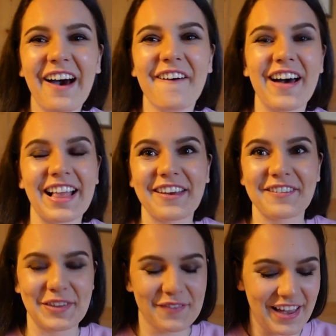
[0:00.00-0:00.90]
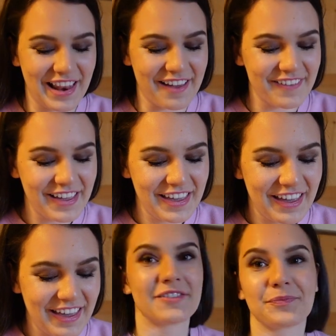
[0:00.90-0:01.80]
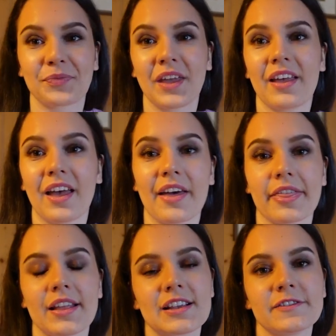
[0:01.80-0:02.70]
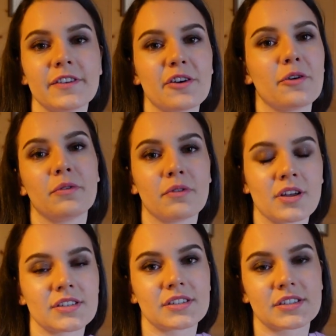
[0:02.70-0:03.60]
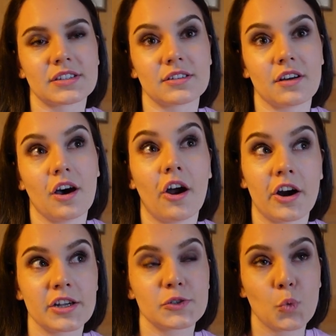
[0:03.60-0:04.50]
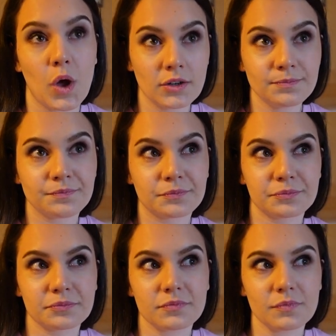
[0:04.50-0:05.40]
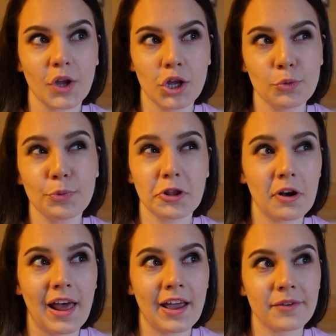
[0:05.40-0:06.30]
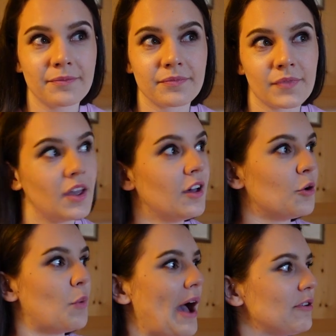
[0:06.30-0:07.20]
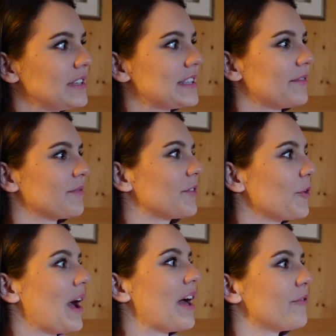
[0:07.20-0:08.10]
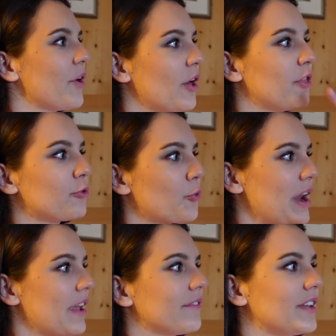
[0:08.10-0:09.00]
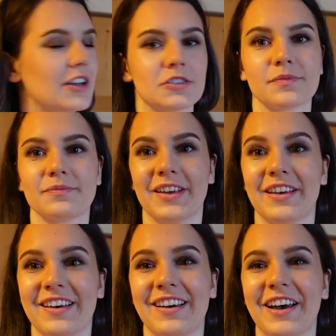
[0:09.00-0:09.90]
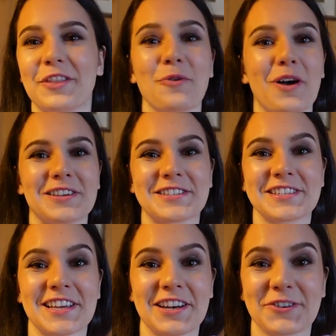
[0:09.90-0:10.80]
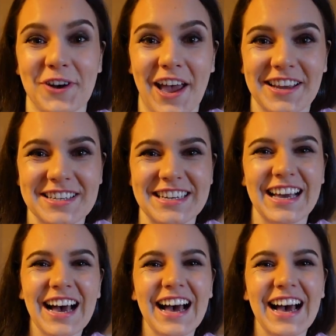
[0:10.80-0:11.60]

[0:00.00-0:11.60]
Welcome to my life. I think this video was the hardest one to put online. Wow, Lisa, you have 3 videos and one is just an introduction.